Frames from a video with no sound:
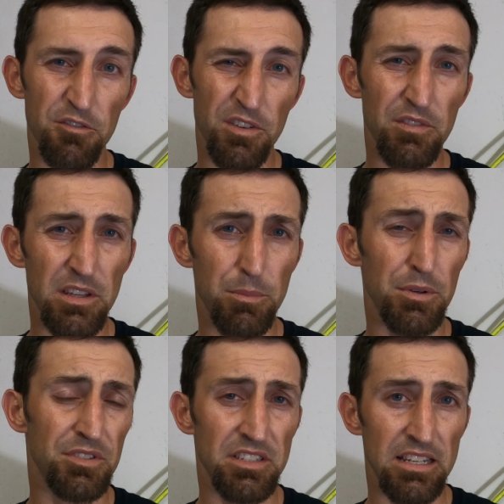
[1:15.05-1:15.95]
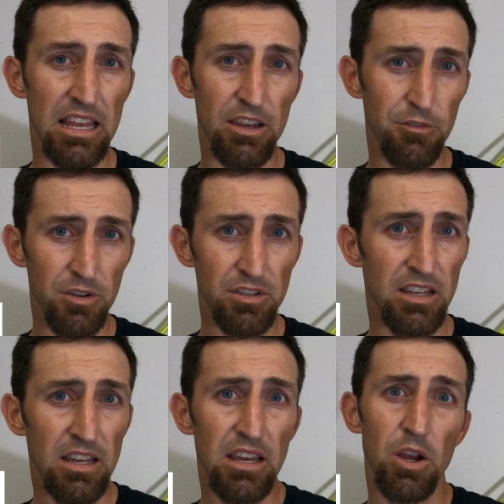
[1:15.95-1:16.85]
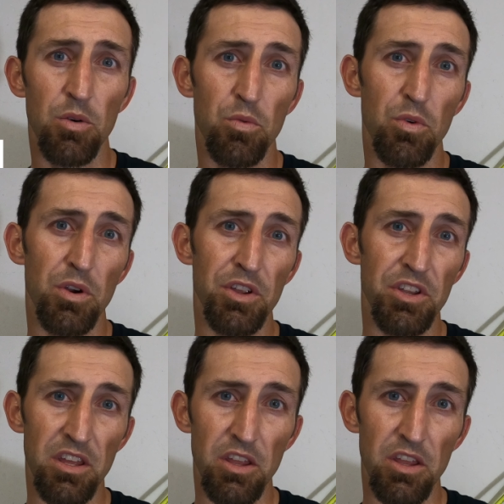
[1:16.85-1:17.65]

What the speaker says: 50% effort would